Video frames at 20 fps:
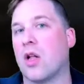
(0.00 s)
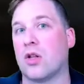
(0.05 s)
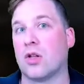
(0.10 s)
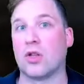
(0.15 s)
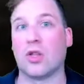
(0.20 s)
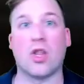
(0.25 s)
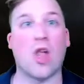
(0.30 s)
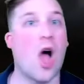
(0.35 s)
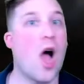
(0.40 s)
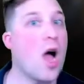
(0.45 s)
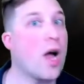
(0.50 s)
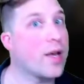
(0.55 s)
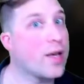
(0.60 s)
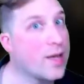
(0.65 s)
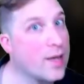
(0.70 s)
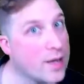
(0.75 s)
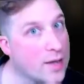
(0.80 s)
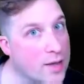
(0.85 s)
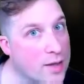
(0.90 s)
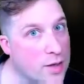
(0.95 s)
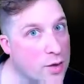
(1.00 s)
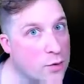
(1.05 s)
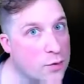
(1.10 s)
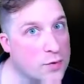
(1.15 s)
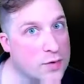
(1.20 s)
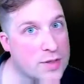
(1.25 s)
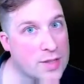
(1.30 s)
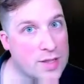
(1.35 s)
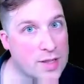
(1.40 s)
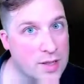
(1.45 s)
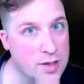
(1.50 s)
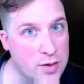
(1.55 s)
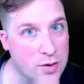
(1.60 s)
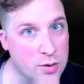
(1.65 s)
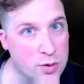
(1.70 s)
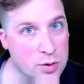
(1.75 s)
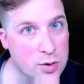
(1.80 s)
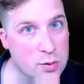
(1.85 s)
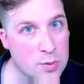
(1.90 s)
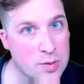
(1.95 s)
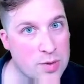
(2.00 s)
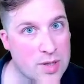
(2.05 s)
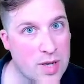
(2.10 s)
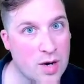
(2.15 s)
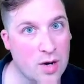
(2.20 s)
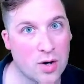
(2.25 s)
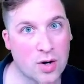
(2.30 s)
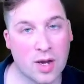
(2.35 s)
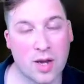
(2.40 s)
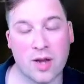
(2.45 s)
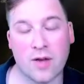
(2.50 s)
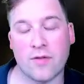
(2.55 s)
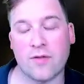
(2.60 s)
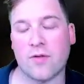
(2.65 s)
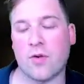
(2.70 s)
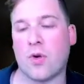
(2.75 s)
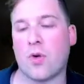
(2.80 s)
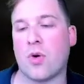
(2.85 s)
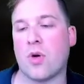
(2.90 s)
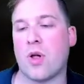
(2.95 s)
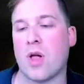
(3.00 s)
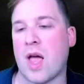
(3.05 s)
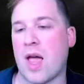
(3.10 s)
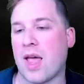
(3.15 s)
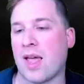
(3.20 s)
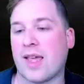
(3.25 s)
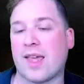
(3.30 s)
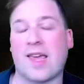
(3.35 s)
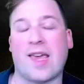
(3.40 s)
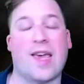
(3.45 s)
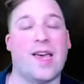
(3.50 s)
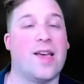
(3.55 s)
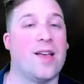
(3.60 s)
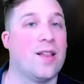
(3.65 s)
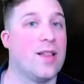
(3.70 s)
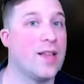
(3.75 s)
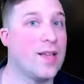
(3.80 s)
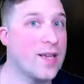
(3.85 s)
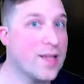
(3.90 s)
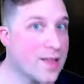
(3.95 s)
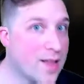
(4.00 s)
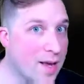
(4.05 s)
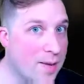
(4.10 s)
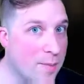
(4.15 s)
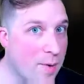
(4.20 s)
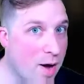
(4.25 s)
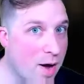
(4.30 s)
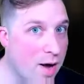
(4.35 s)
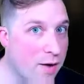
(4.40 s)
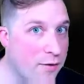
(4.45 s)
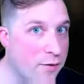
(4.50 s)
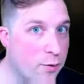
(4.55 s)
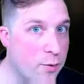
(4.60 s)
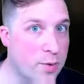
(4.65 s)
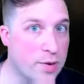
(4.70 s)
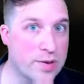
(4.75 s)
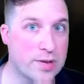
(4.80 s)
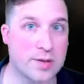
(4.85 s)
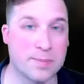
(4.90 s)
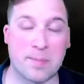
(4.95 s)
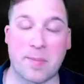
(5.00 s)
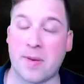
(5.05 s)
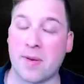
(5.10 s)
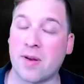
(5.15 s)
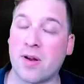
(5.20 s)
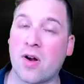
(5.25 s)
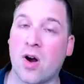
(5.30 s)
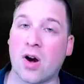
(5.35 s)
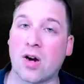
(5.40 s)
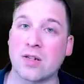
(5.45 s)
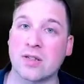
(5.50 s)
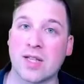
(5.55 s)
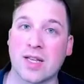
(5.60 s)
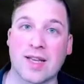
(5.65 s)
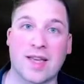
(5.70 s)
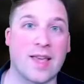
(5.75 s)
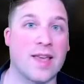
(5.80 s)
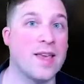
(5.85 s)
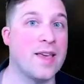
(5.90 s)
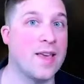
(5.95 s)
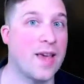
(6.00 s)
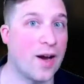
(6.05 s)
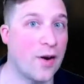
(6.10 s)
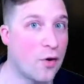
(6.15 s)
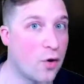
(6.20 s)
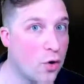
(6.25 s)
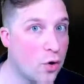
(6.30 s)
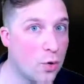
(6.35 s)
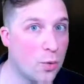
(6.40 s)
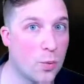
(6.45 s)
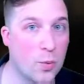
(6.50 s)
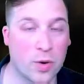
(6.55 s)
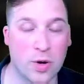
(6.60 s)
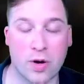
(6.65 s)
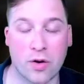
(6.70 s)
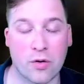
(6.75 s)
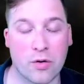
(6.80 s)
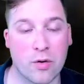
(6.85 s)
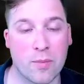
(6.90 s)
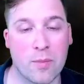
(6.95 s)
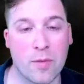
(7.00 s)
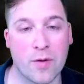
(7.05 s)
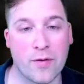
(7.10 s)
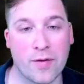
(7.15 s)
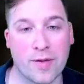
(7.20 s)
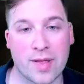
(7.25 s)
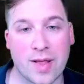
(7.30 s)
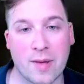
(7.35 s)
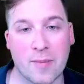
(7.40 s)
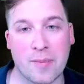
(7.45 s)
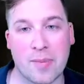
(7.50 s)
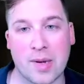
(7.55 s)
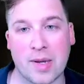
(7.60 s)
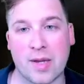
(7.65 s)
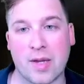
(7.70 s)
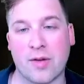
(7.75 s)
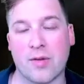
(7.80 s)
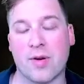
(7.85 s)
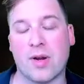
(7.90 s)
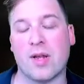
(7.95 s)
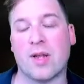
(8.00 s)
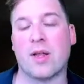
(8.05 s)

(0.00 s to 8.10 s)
locking, you've seen used with Derege Vol, killing them off with cards like Geralt where you're removing that big unit.